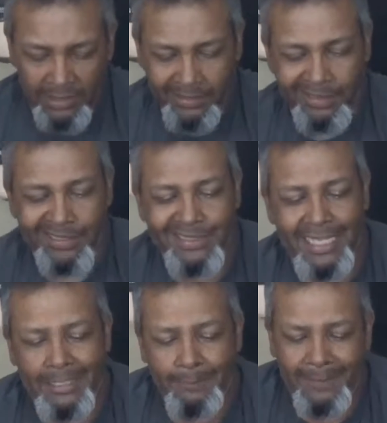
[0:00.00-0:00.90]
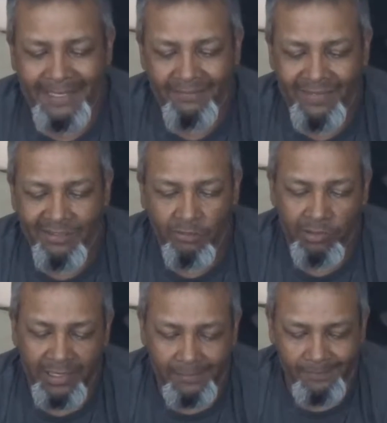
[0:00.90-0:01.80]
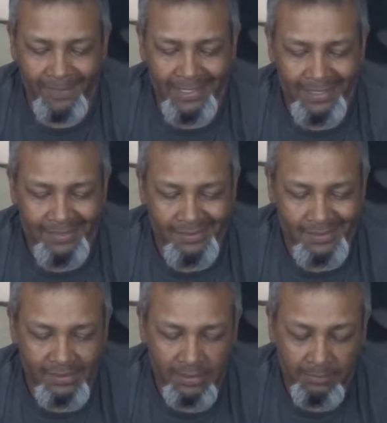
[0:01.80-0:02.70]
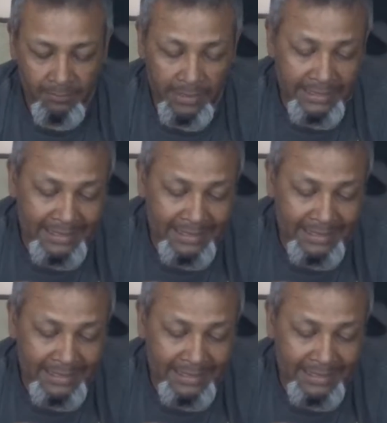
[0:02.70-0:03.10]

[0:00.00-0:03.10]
This Ipv3, it's